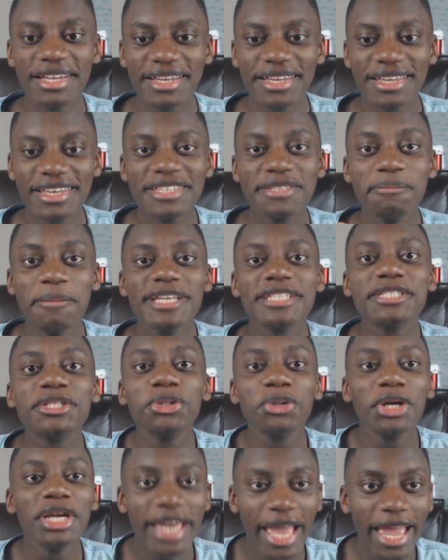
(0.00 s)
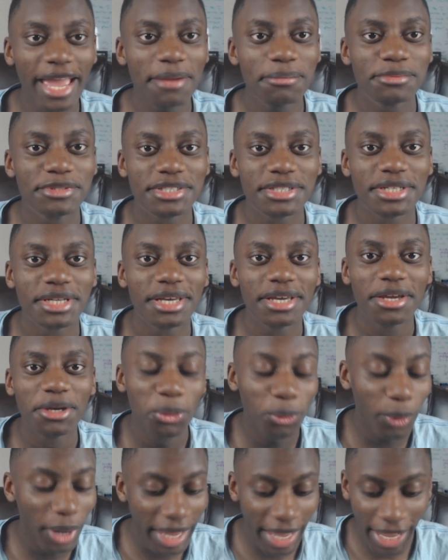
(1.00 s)
He's missed 3 games.
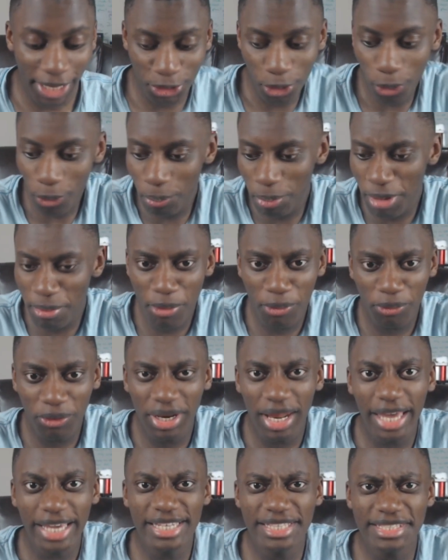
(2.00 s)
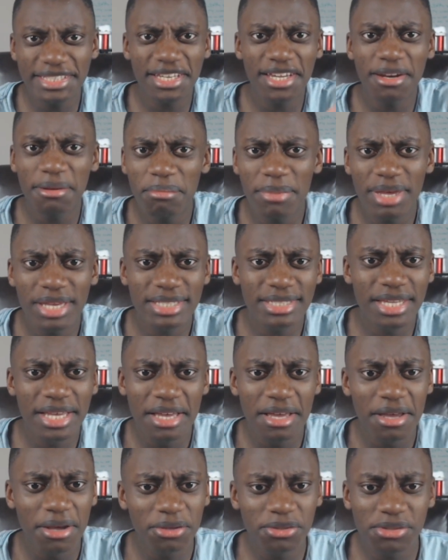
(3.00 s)
Right? I told people were like, he's gonna miss
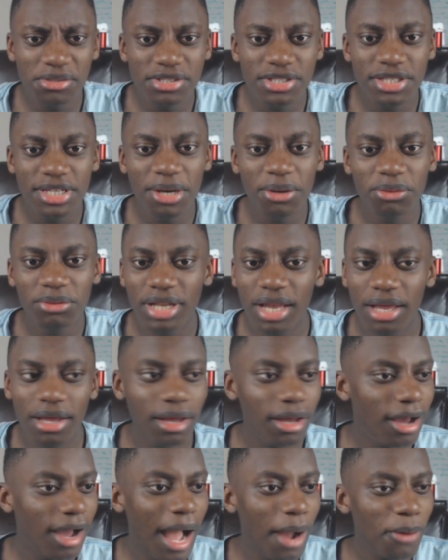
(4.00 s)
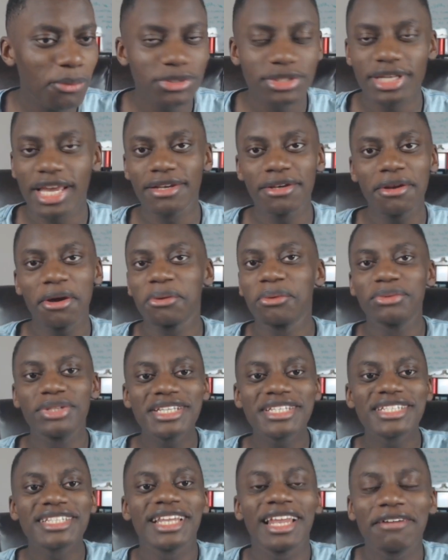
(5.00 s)
till. I was like, no,
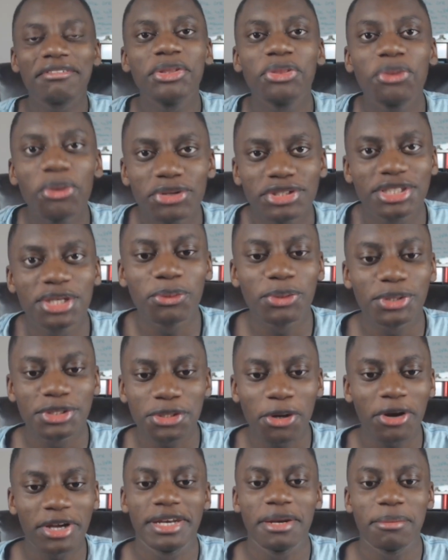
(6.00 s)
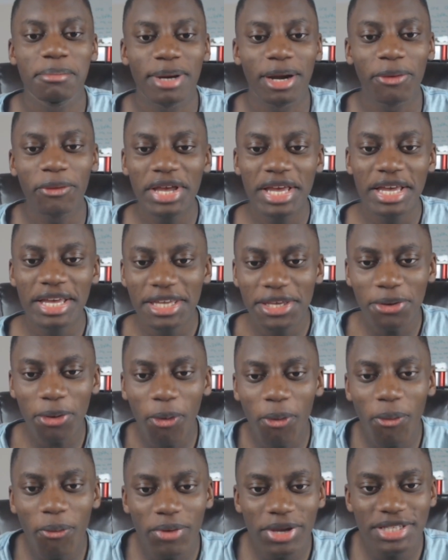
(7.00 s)
this is Lewandowski we're talking about. He
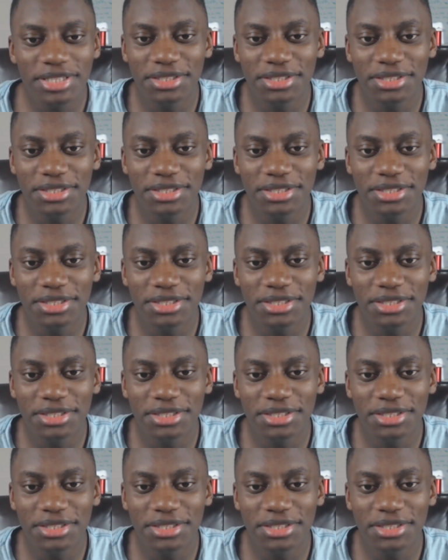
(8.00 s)
always